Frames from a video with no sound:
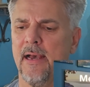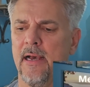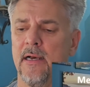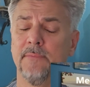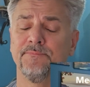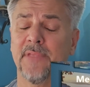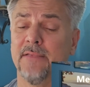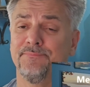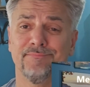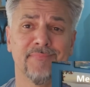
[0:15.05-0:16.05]

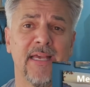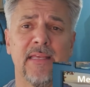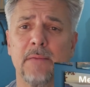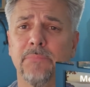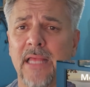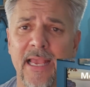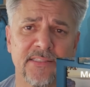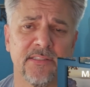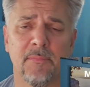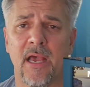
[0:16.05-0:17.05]
I got
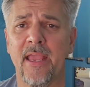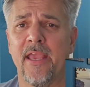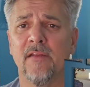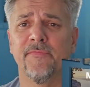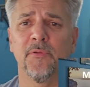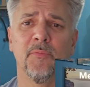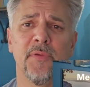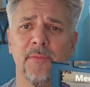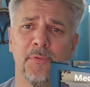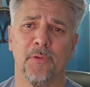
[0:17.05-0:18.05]
blasted by a handful of
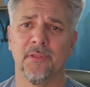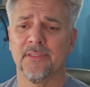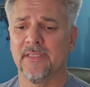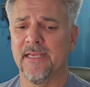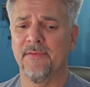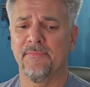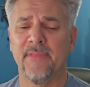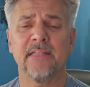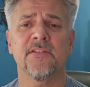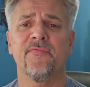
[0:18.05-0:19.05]
people, and
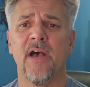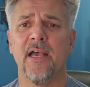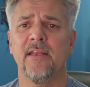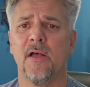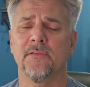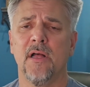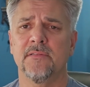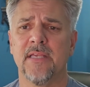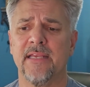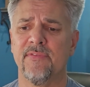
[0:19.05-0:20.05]
that's fine.
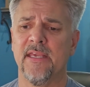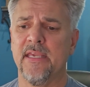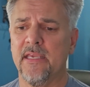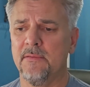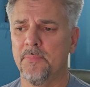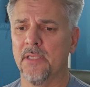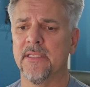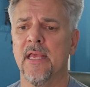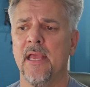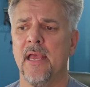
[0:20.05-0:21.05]
I'll take the heat,
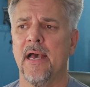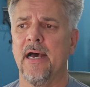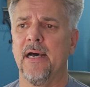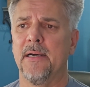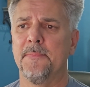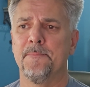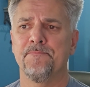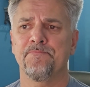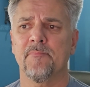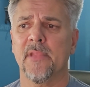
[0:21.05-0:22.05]
but
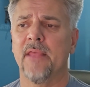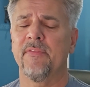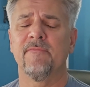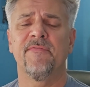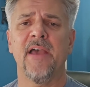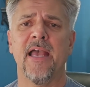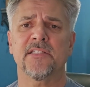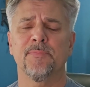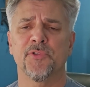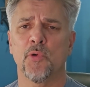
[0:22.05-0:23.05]
the
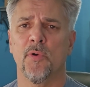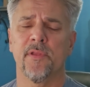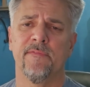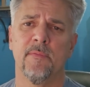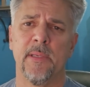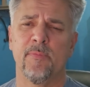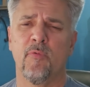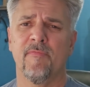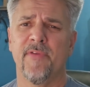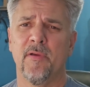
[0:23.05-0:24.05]
vast majority of the people
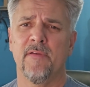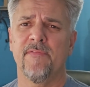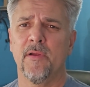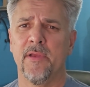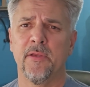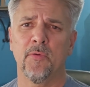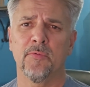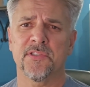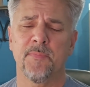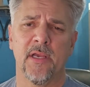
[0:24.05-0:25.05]
were very, very
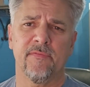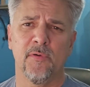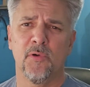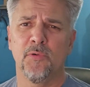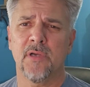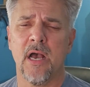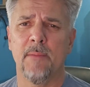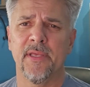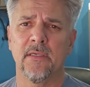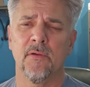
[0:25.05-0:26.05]
respectful who
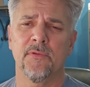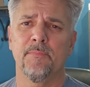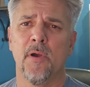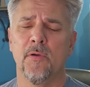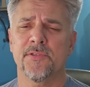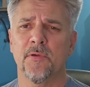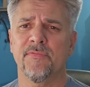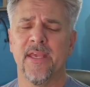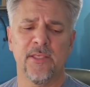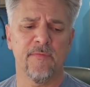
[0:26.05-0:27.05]
commented on the post. So
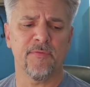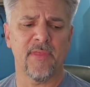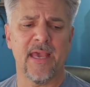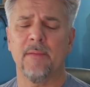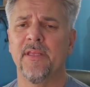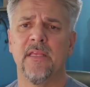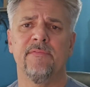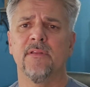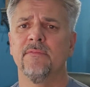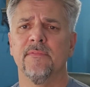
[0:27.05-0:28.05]
thank you for that. I mean,
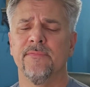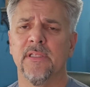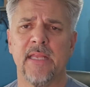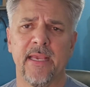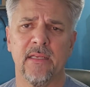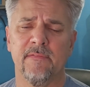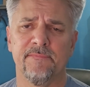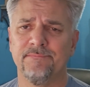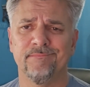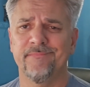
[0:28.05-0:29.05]
even the
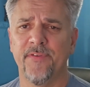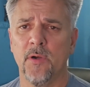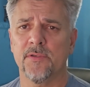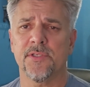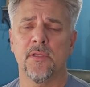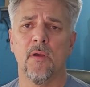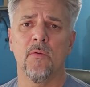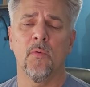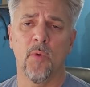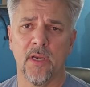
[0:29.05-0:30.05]
negative folks,
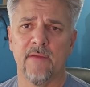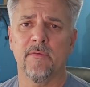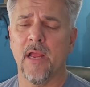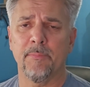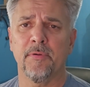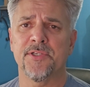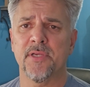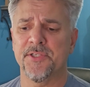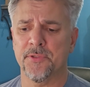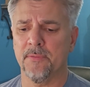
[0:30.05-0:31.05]
whatever, I
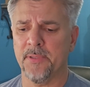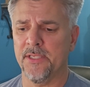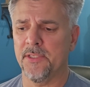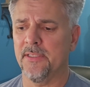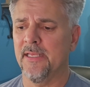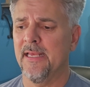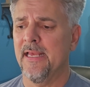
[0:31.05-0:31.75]
appreciate your opinion.